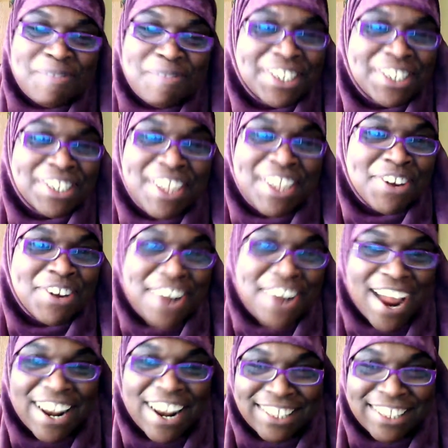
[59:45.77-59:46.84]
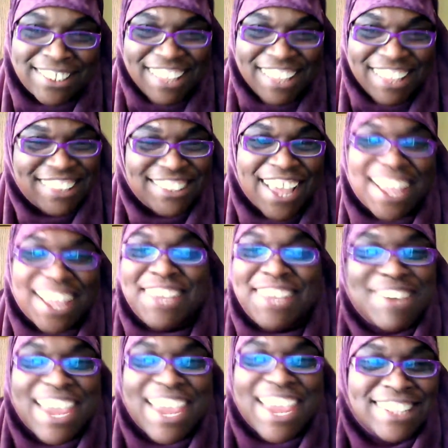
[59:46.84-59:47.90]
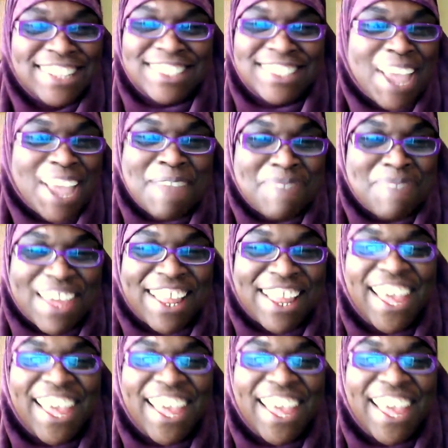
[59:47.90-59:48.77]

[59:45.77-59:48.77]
Believe it or not, it's like you can't escape it.